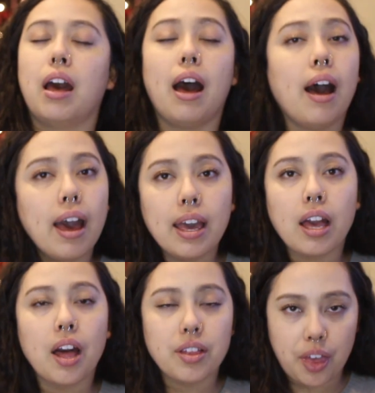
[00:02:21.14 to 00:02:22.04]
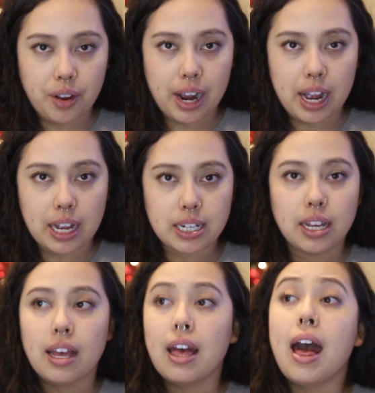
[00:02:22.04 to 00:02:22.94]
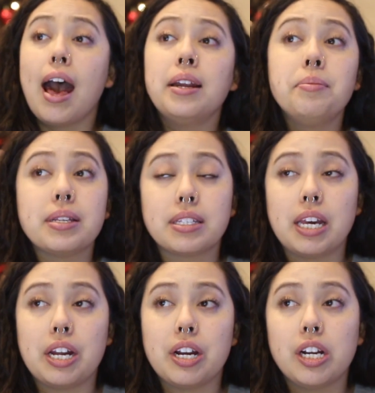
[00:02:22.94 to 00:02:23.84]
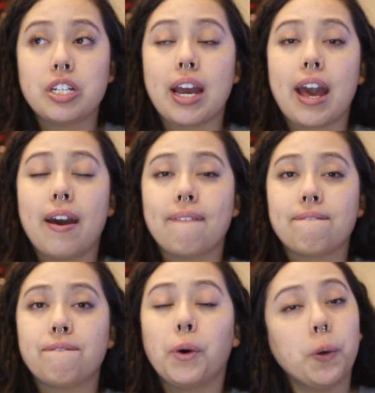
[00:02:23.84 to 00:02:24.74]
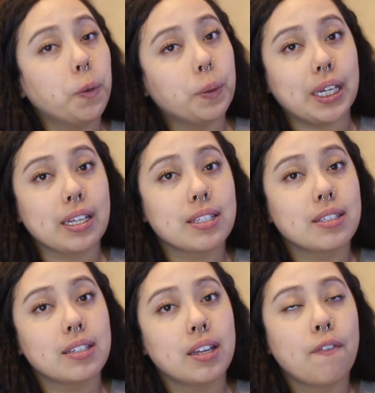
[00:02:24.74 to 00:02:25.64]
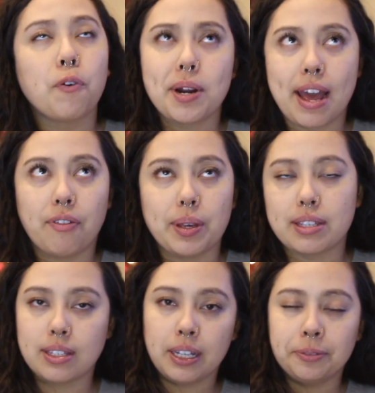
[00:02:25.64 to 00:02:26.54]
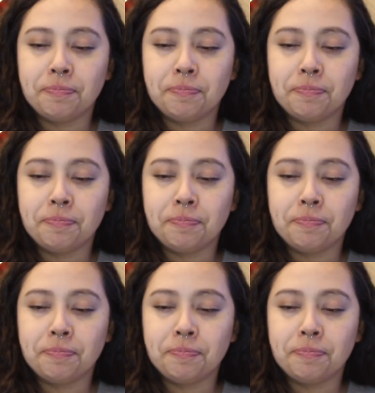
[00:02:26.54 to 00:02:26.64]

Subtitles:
I, on the other hand, had a miscarriage at 4.5 weeks.